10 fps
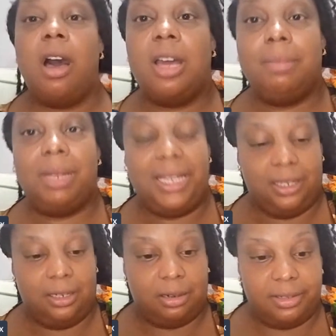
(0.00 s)
on
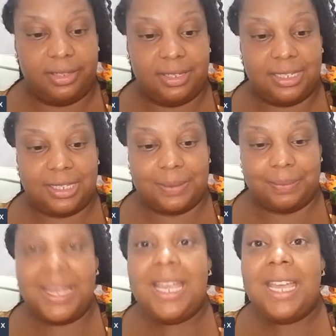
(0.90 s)
malignant
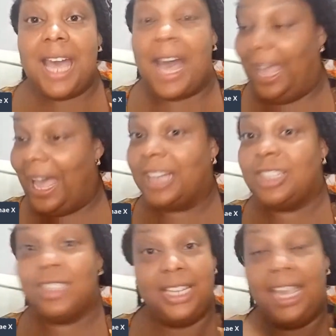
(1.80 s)
narcissism. I
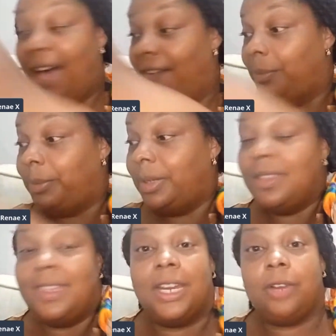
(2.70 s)
actually have a book
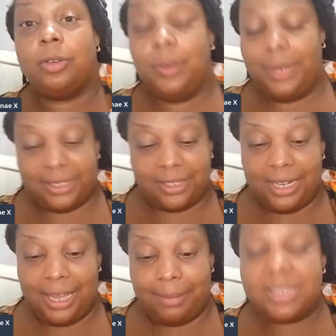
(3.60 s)
that I wrote. It's on
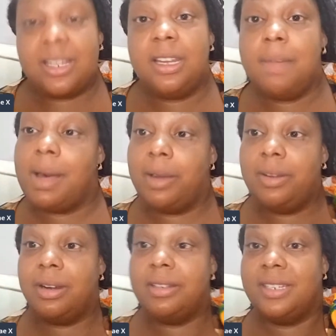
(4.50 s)
Amazon about
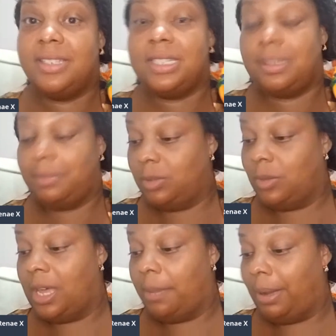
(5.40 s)
narcissism,
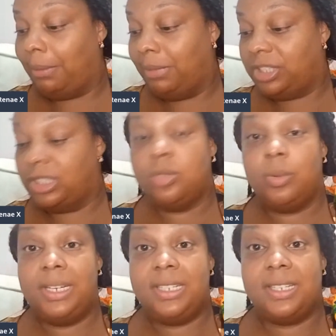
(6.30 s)
published in
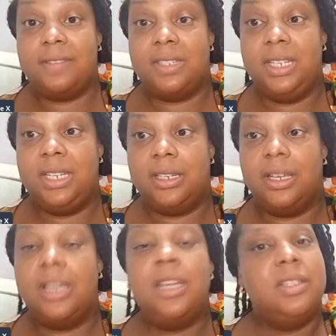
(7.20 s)
2017.
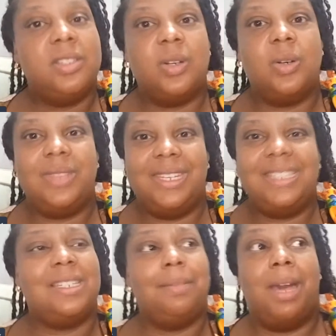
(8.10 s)
So this
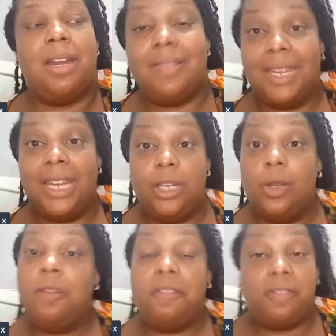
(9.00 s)
is a matter that I
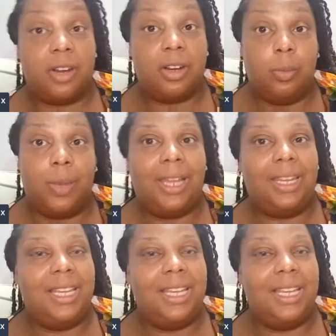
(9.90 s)
know very well.